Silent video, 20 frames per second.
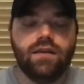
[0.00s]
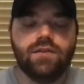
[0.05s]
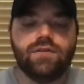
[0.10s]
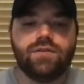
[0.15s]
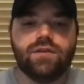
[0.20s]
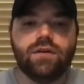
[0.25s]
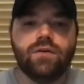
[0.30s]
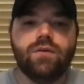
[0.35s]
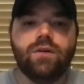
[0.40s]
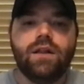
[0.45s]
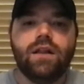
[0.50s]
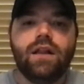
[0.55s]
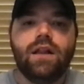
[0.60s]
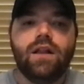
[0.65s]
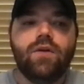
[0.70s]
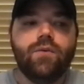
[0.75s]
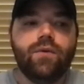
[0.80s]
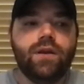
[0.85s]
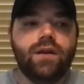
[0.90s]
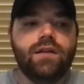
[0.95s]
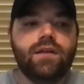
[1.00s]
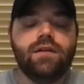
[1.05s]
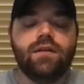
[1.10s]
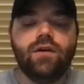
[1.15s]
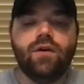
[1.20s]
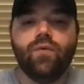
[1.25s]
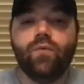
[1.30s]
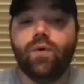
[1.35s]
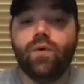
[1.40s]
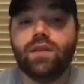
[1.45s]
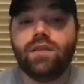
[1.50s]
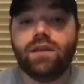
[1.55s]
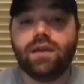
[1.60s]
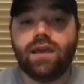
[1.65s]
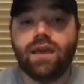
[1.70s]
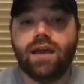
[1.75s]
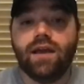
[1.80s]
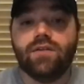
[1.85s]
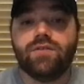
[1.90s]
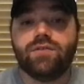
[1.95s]
And so we need to know what the
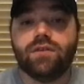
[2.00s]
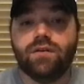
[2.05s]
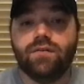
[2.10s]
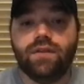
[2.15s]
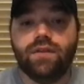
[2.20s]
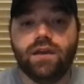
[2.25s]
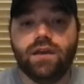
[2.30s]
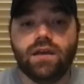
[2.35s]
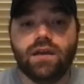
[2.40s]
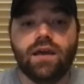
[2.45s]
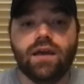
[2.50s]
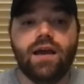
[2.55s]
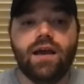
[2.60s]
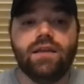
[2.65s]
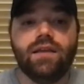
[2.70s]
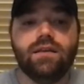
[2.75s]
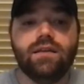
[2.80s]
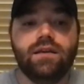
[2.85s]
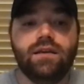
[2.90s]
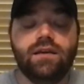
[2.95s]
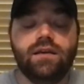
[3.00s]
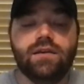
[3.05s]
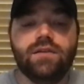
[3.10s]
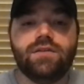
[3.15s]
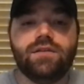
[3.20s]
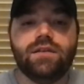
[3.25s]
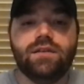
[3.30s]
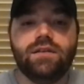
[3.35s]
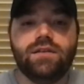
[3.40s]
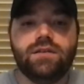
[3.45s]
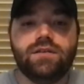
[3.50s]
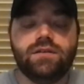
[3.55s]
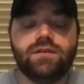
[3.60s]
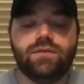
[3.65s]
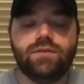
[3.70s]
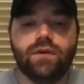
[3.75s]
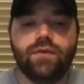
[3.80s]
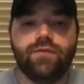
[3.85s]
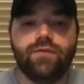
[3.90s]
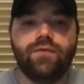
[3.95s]
counsel of the ungodly is. And this
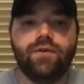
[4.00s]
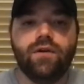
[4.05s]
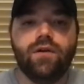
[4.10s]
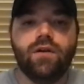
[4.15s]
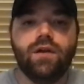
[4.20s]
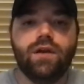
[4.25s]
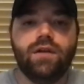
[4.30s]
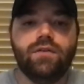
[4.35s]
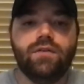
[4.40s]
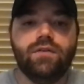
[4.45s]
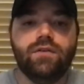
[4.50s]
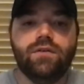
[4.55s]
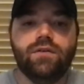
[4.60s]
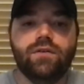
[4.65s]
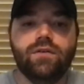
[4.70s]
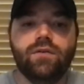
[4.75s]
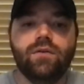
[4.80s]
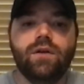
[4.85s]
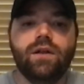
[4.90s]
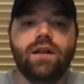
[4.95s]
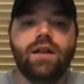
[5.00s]
is referring to